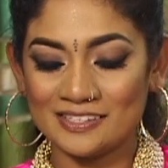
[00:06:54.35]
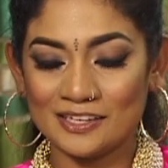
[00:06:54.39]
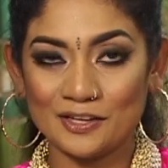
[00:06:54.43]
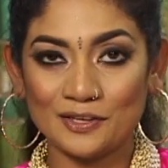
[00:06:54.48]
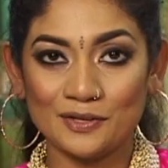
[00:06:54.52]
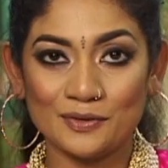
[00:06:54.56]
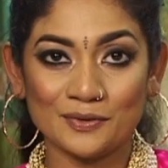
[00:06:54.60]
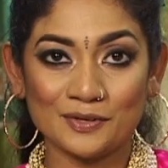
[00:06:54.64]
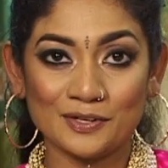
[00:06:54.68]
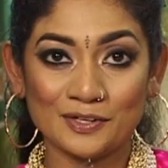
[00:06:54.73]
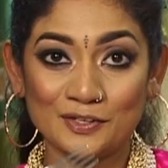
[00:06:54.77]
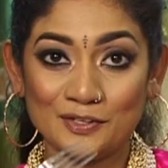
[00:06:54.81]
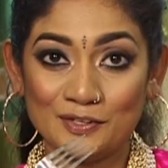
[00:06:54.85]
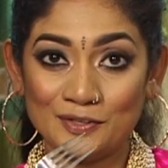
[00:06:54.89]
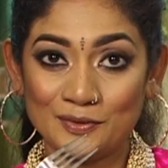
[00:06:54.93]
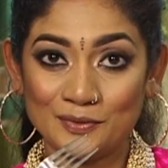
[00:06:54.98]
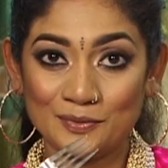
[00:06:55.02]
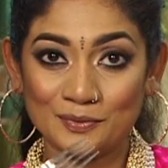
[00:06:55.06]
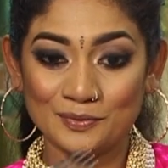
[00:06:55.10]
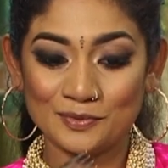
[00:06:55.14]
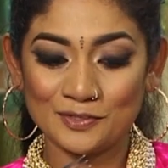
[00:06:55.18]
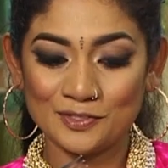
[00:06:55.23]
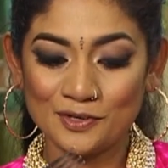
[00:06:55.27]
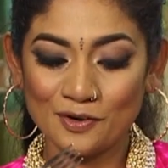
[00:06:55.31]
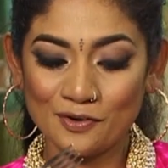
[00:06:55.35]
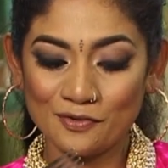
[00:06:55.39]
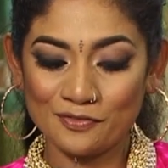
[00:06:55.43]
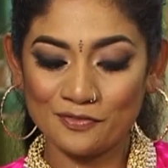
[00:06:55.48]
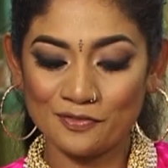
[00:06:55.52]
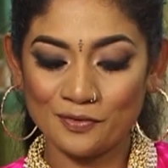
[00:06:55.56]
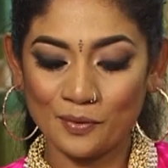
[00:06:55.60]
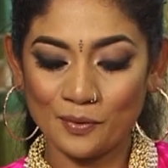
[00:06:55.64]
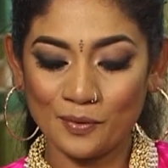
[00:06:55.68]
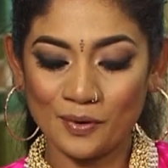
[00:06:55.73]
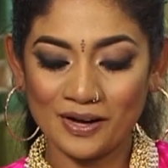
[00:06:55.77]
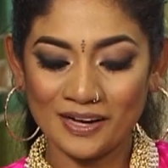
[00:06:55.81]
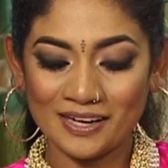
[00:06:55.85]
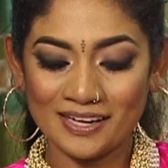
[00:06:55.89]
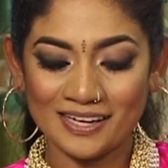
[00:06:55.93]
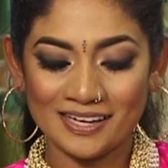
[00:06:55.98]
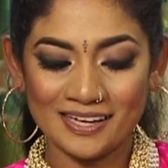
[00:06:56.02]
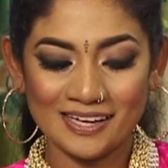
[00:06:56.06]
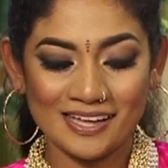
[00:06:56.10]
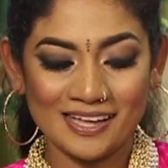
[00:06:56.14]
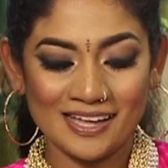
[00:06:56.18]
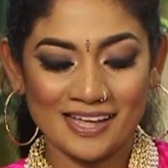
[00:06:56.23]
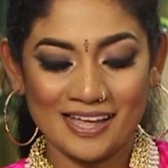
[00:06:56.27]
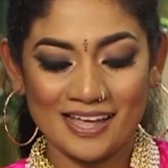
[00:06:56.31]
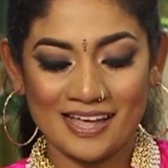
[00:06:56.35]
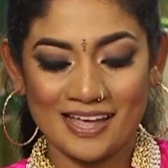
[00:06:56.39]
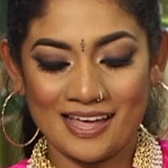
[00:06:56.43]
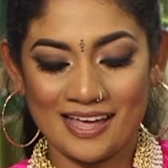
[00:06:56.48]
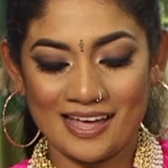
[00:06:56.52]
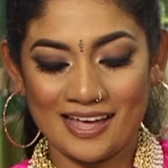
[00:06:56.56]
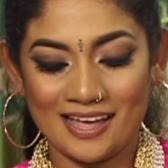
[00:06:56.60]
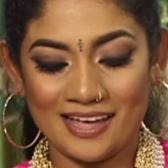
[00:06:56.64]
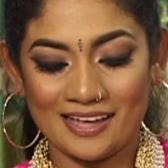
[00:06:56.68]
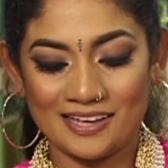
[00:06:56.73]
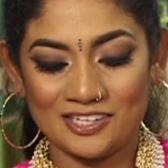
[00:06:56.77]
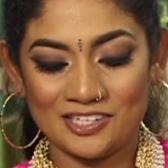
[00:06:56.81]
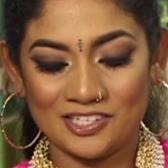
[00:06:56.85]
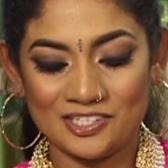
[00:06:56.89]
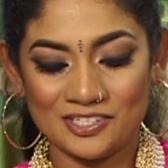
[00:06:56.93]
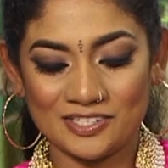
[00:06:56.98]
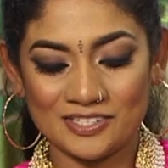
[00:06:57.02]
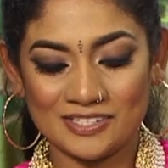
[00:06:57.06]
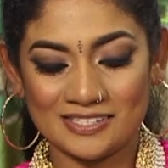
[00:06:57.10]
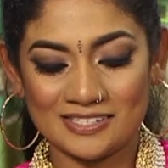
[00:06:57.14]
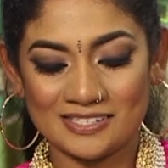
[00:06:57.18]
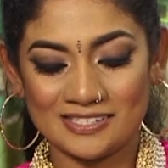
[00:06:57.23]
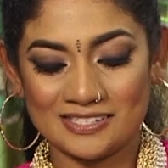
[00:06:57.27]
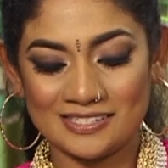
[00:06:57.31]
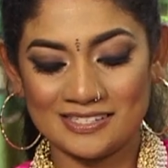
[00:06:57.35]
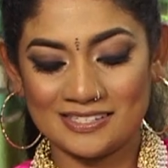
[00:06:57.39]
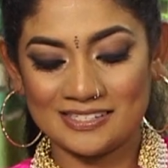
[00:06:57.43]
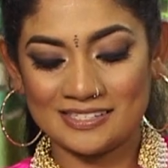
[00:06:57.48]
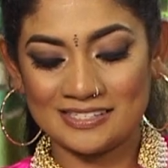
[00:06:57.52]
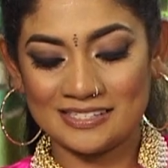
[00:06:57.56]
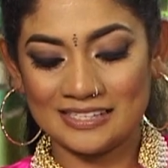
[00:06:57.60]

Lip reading: You can use your fork and just